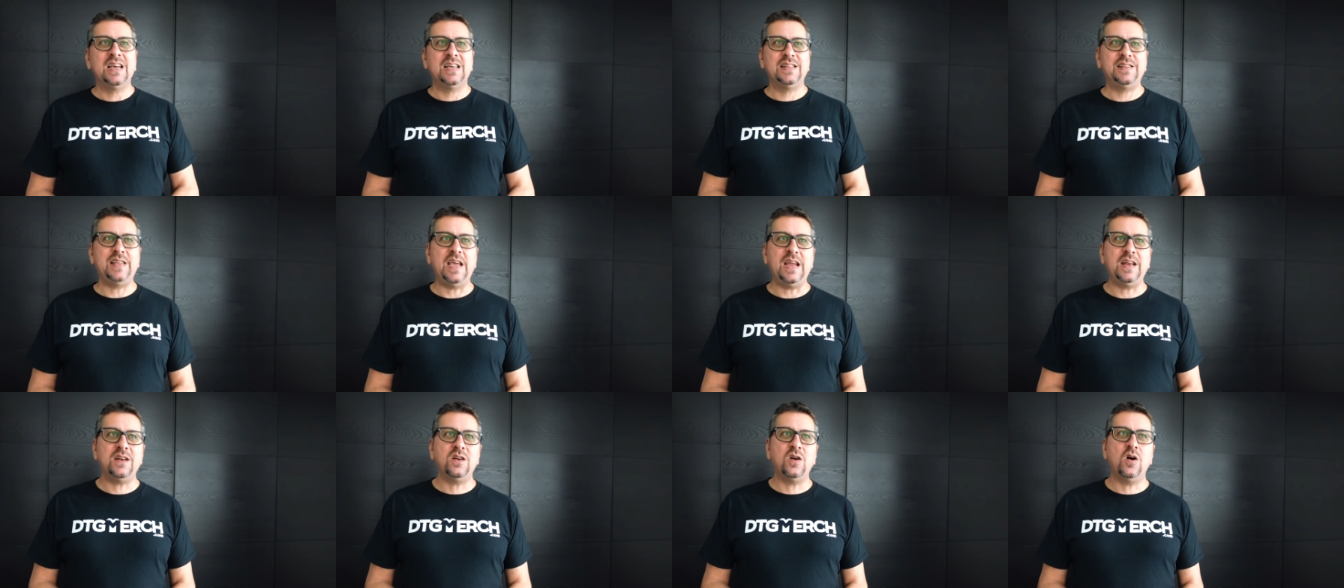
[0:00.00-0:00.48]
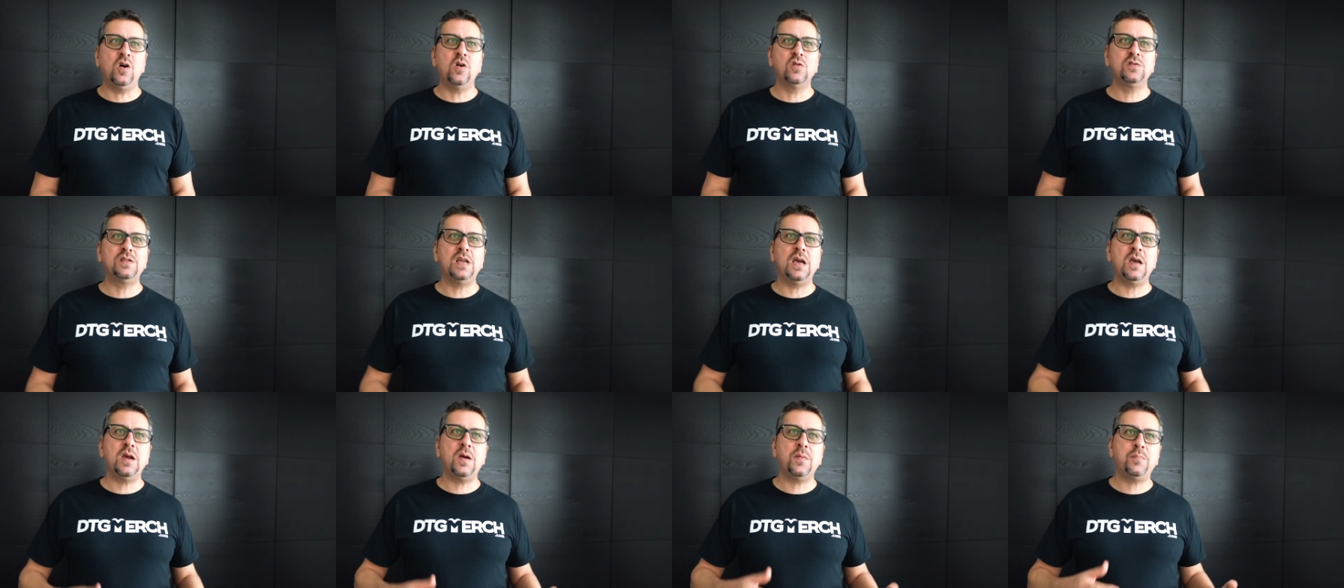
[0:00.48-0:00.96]
they know
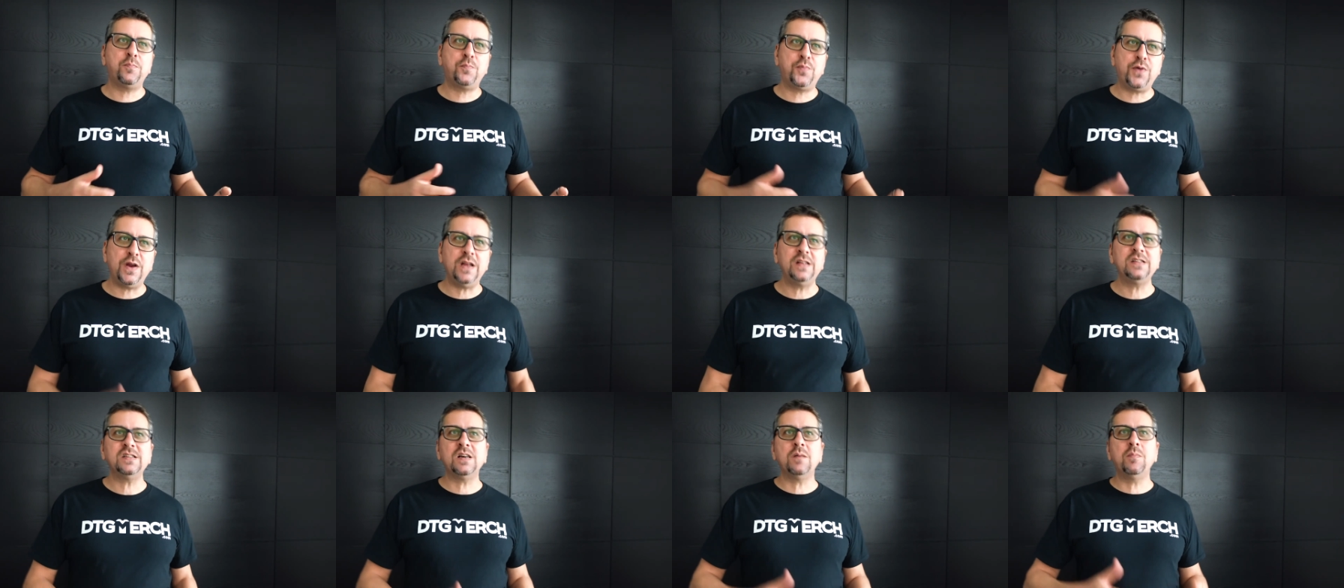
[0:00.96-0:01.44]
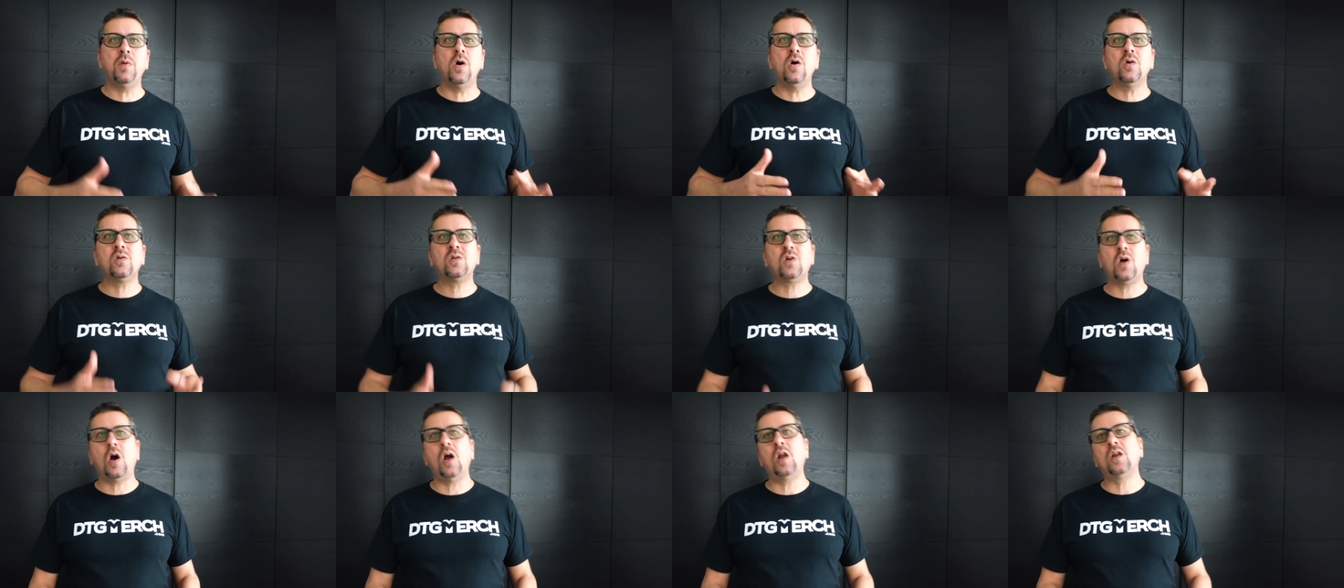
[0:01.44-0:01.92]
the printable
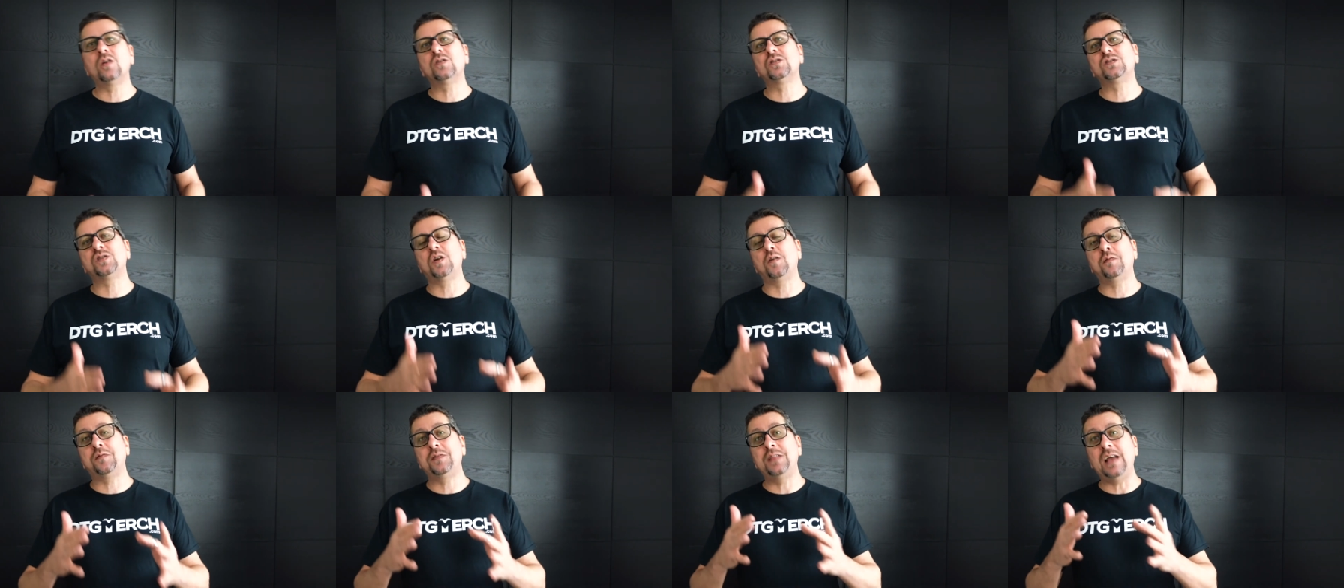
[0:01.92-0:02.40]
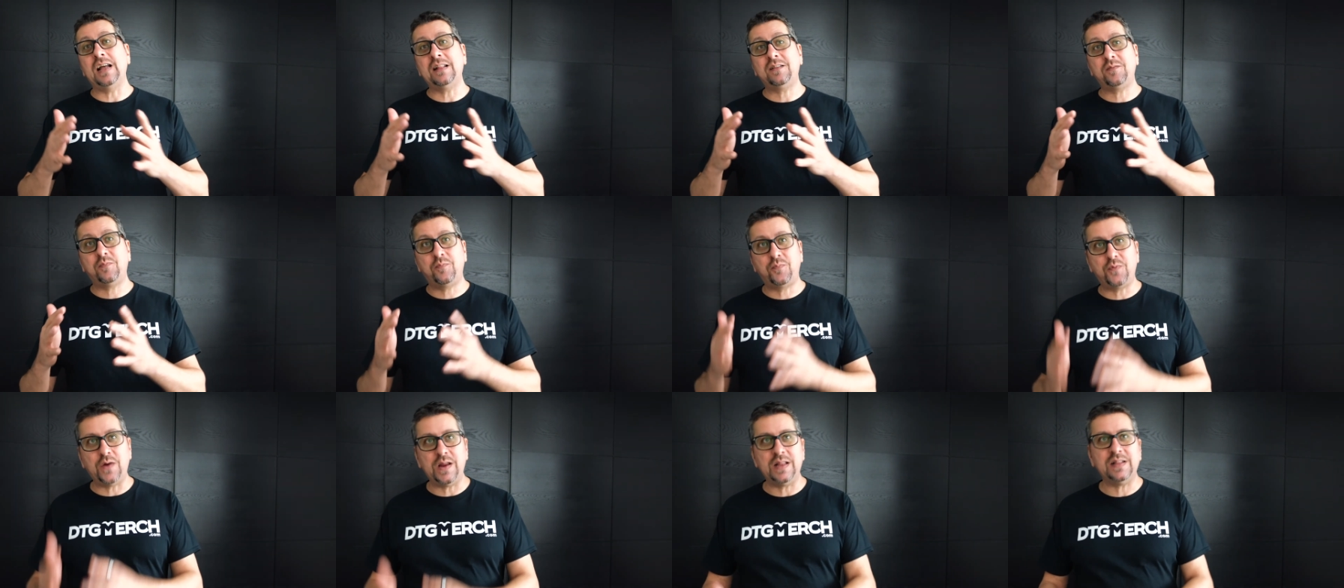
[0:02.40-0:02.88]
colors of that
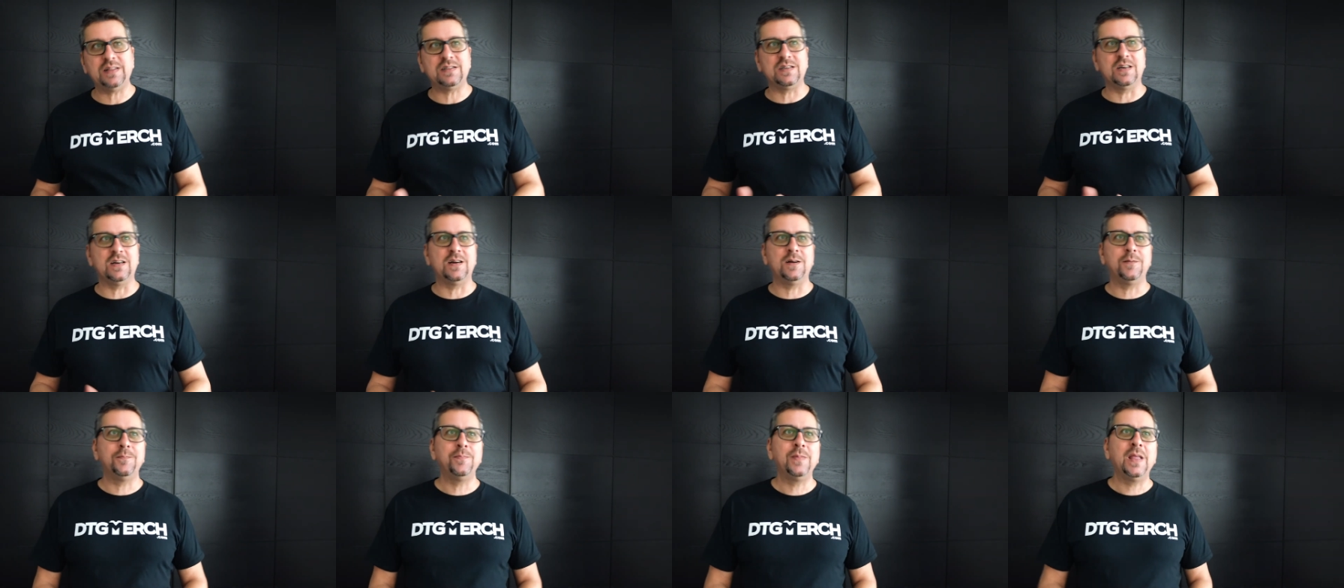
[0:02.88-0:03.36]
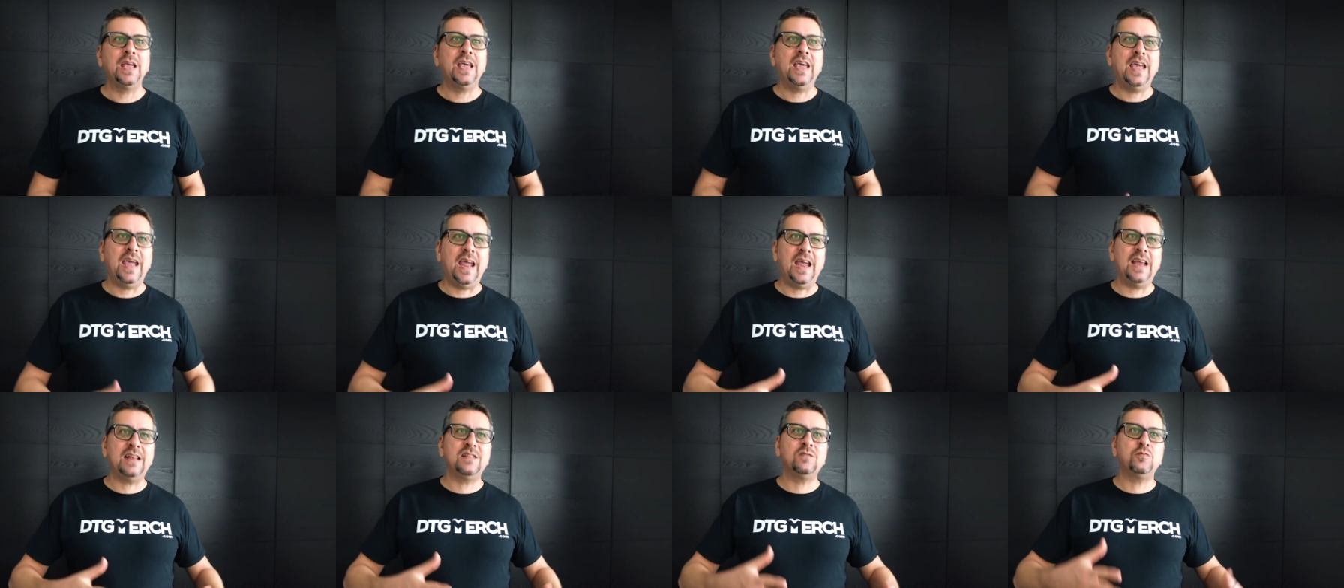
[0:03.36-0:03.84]
printer,
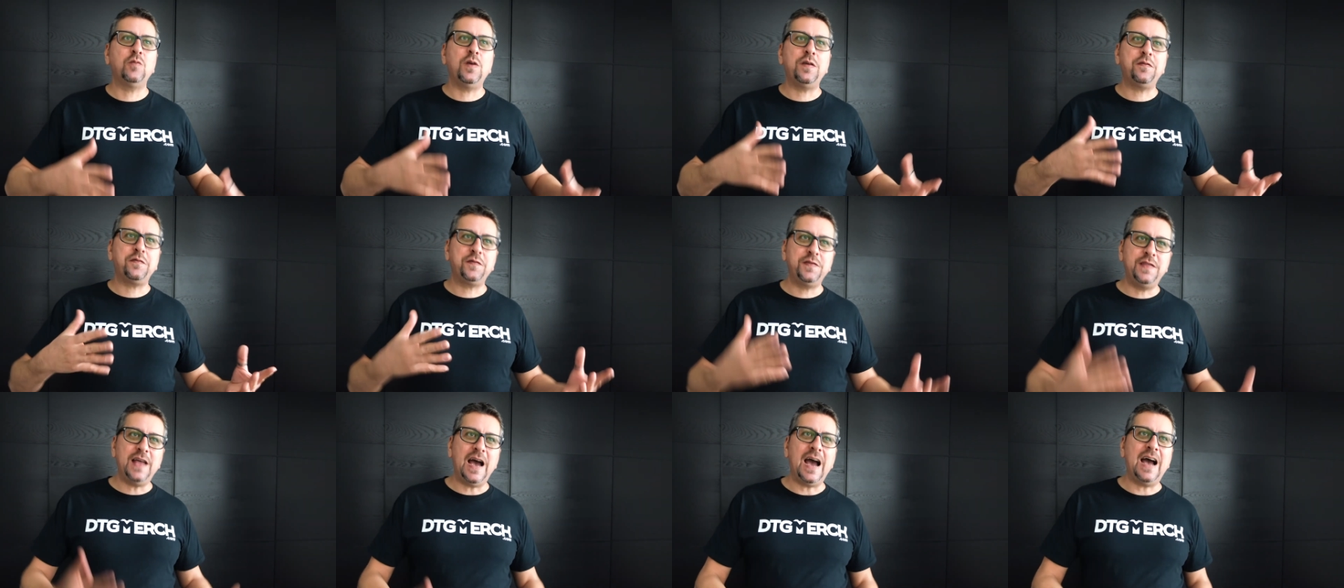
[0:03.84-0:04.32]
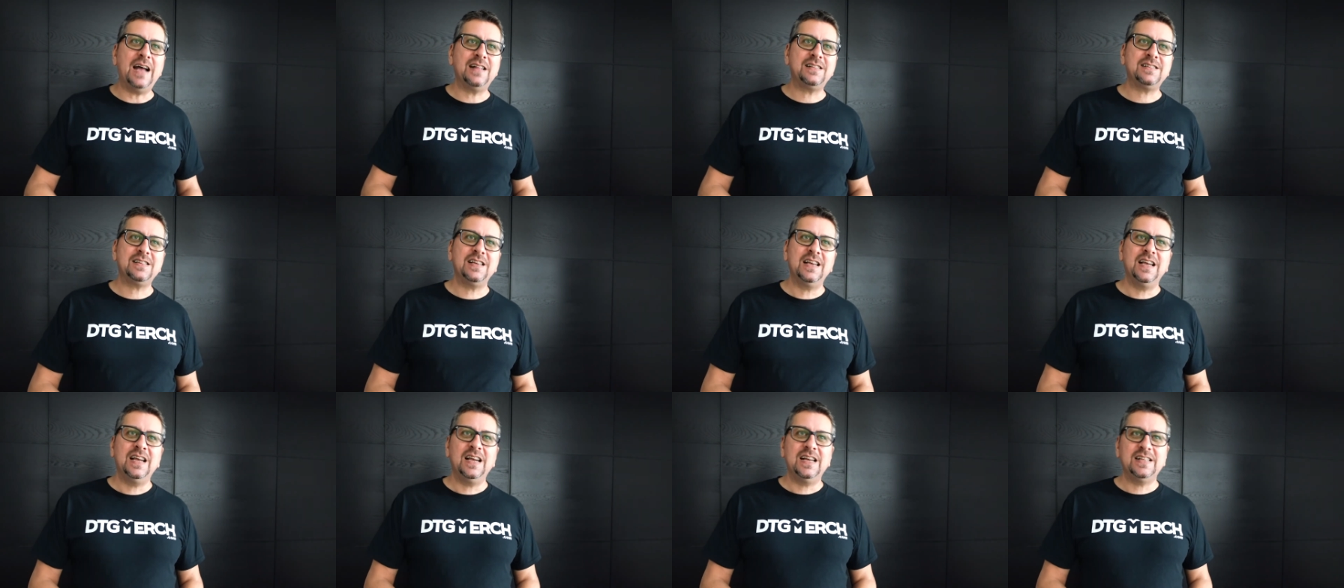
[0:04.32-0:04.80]
and with
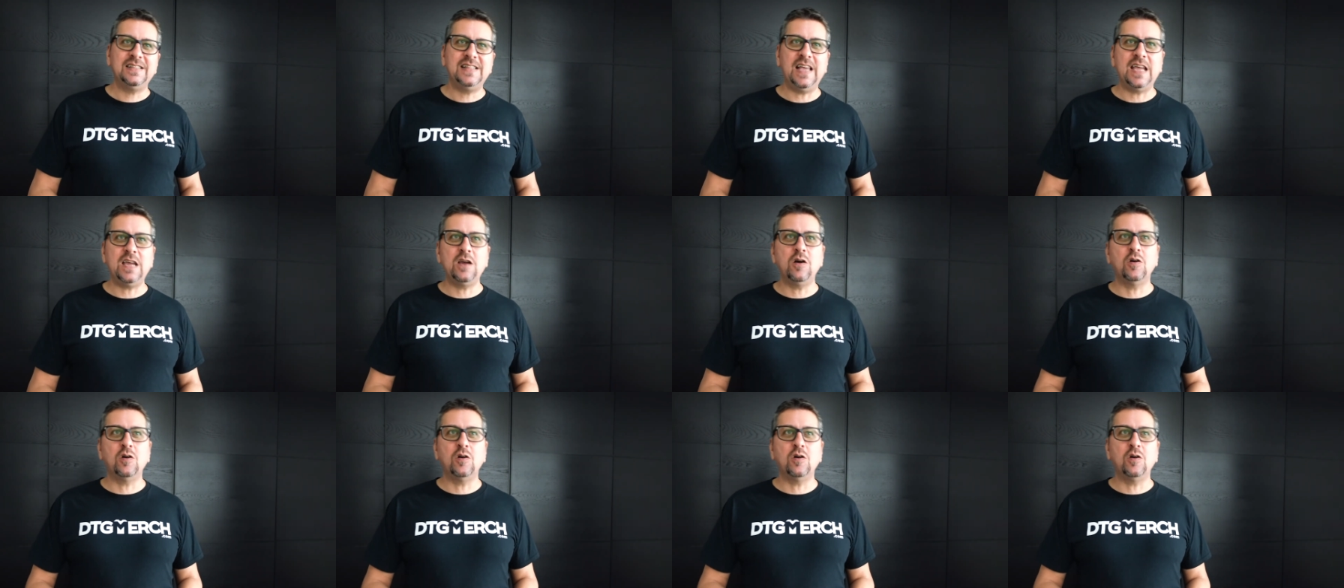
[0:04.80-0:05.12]
that they